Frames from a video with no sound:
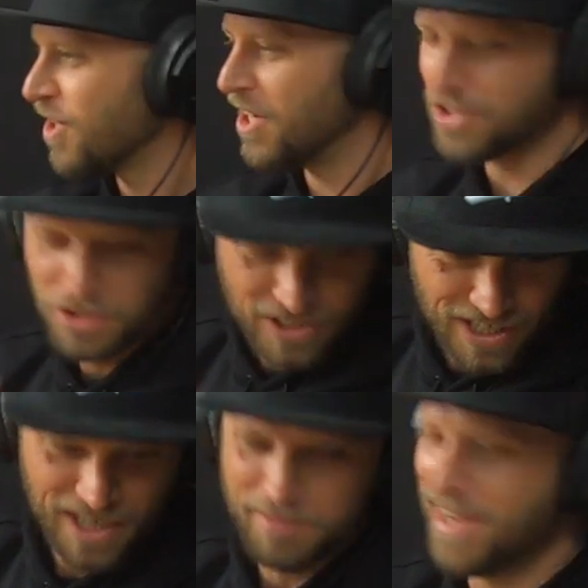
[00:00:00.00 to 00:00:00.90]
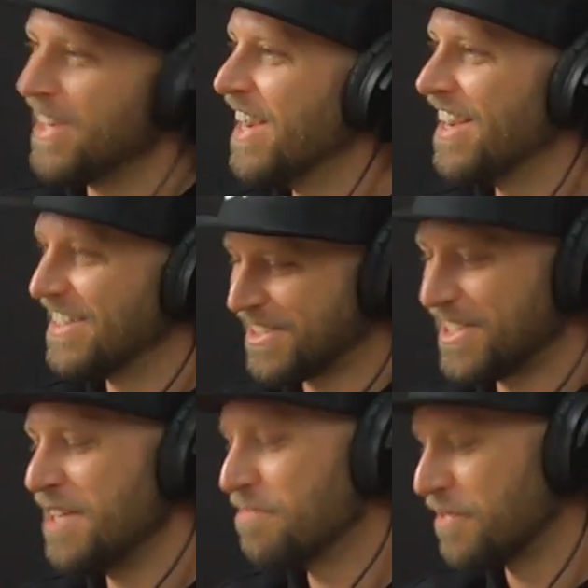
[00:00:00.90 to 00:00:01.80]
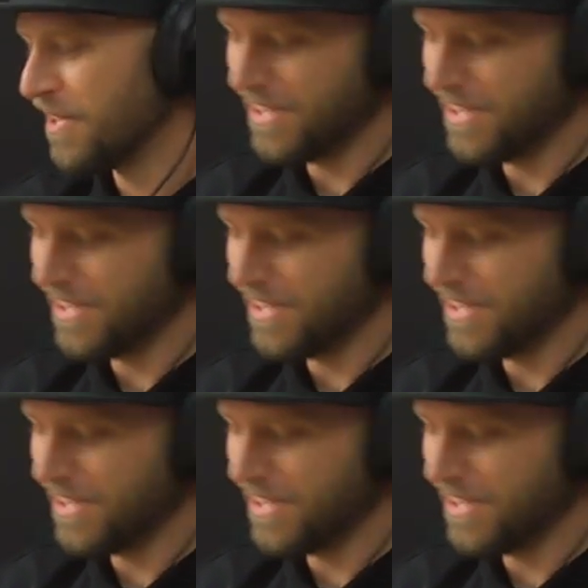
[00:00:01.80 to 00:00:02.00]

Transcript: trying to do something, man. Yeah, it's deep, bro.